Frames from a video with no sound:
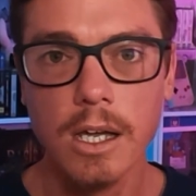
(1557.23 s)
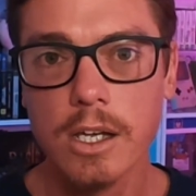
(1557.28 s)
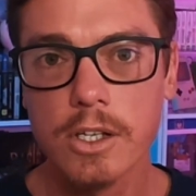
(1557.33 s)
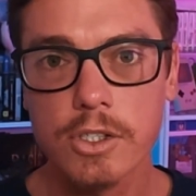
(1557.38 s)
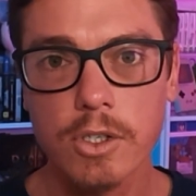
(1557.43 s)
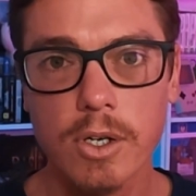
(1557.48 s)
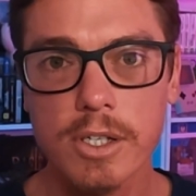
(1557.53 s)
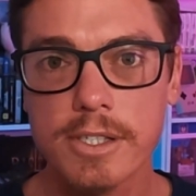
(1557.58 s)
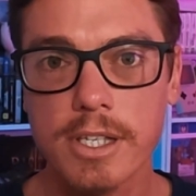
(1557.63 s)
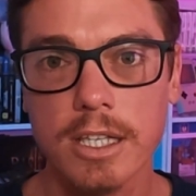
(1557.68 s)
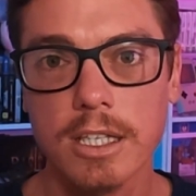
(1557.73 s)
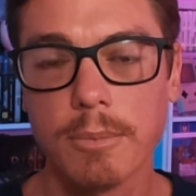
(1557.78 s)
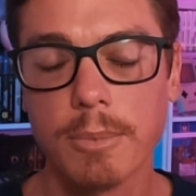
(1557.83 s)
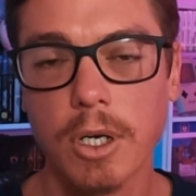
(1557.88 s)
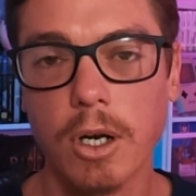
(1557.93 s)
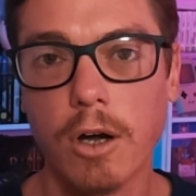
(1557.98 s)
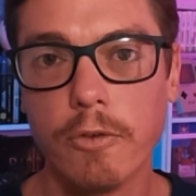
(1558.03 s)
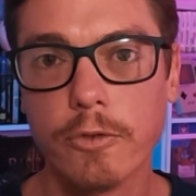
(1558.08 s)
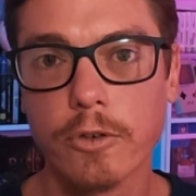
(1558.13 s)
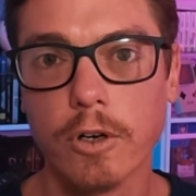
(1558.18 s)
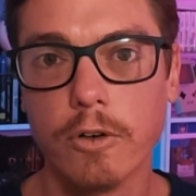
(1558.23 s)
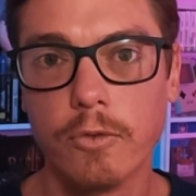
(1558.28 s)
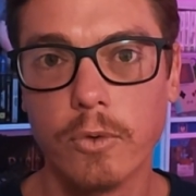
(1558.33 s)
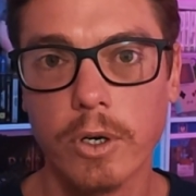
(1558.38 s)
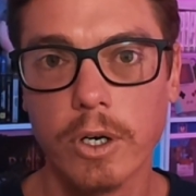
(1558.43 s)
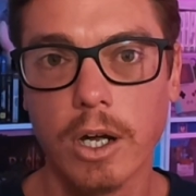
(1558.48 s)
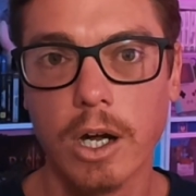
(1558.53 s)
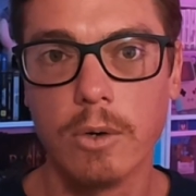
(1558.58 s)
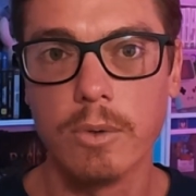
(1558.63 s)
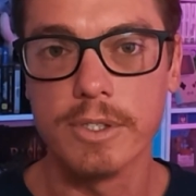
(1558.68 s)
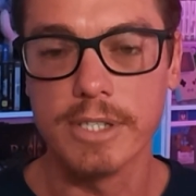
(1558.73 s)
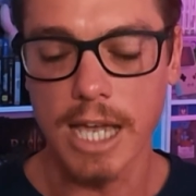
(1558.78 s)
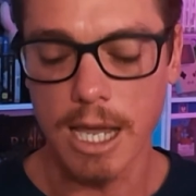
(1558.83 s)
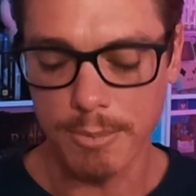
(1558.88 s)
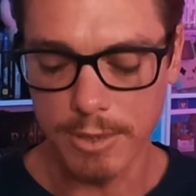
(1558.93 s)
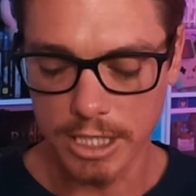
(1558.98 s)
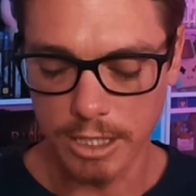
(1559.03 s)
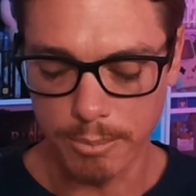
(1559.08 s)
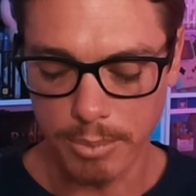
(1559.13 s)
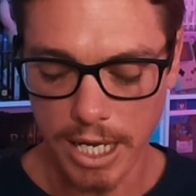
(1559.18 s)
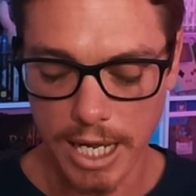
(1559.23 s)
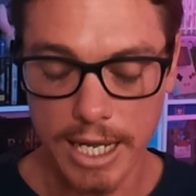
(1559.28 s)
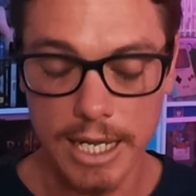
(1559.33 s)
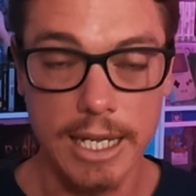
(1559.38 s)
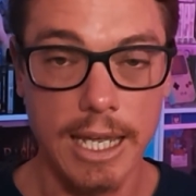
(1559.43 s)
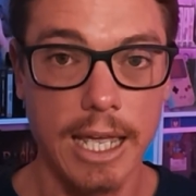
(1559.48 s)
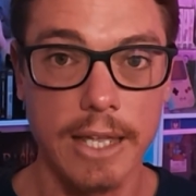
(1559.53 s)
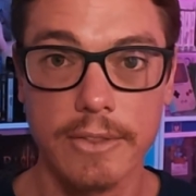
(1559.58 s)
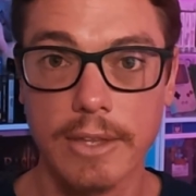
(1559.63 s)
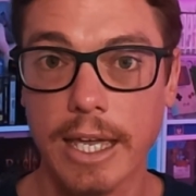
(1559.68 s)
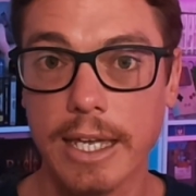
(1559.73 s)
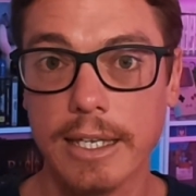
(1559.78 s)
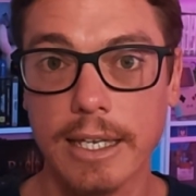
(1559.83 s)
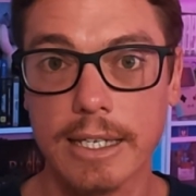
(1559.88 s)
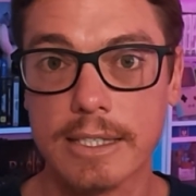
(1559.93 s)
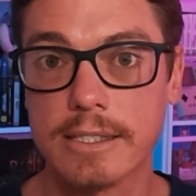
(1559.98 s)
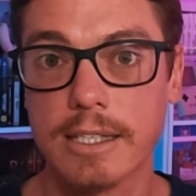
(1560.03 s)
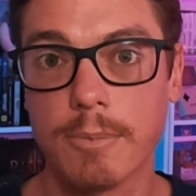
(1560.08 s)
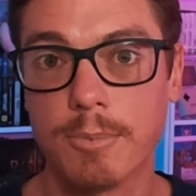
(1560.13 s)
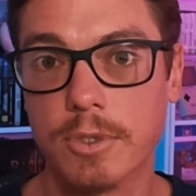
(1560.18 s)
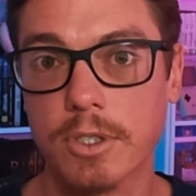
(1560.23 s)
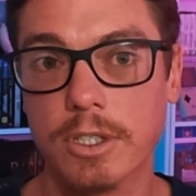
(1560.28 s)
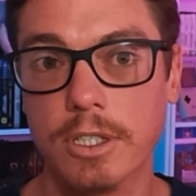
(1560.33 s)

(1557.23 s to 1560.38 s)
So I sent them an offer of what I was happy to pay, and they accepted